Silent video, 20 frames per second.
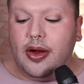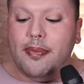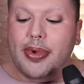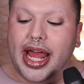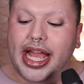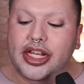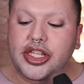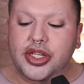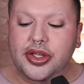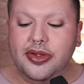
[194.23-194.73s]
But
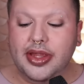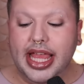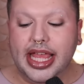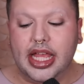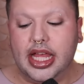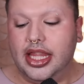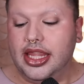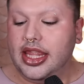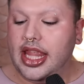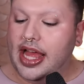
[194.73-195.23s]
I do
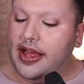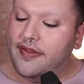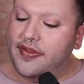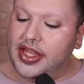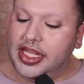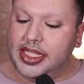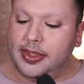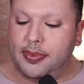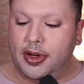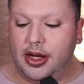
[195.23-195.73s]
like love
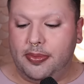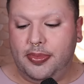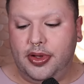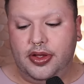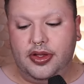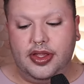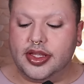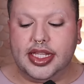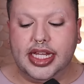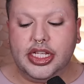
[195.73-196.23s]
these
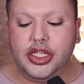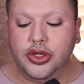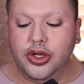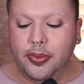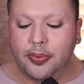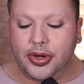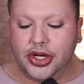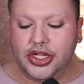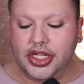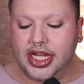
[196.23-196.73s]
purples and I do
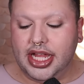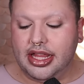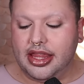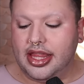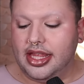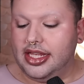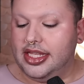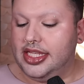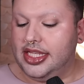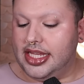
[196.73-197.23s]
appreciate
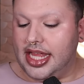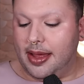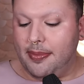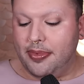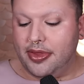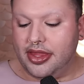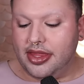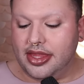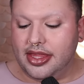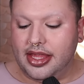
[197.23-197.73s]
the
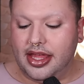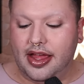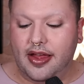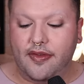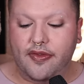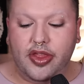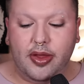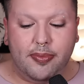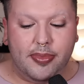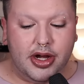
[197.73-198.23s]
depth
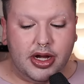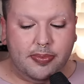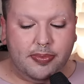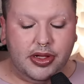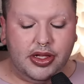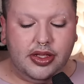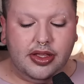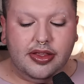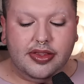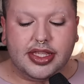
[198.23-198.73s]
of the
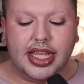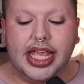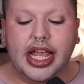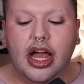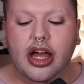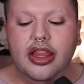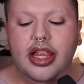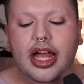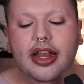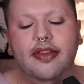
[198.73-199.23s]
purples. Like
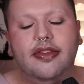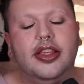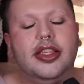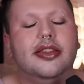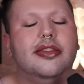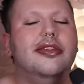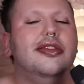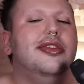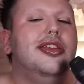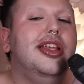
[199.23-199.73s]
a lot of
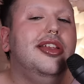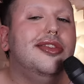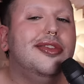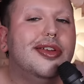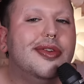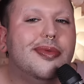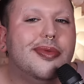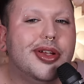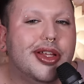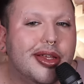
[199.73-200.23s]
the shades
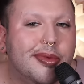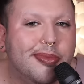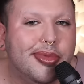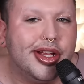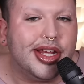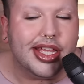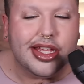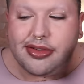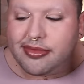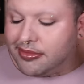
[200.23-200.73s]
look really
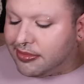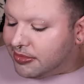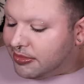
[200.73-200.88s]
pretty.